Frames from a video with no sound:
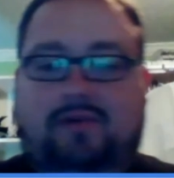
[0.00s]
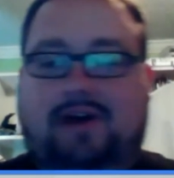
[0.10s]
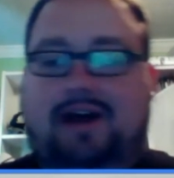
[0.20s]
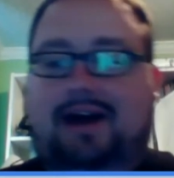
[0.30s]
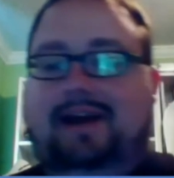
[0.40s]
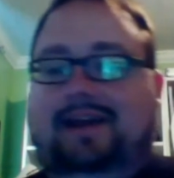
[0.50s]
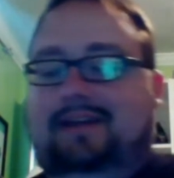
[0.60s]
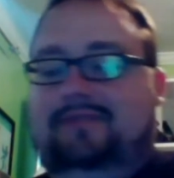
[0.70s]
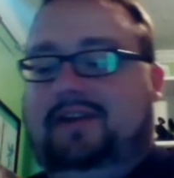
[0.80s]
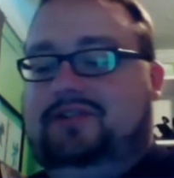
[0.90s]
high
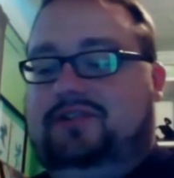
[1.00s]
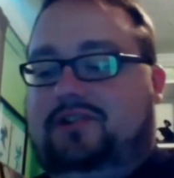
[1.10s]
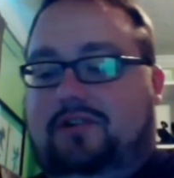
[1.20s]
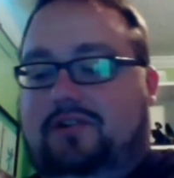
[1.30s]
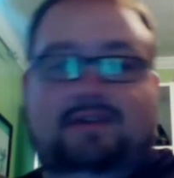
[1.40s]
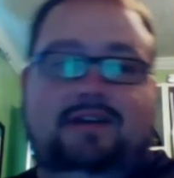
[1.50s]
adventure,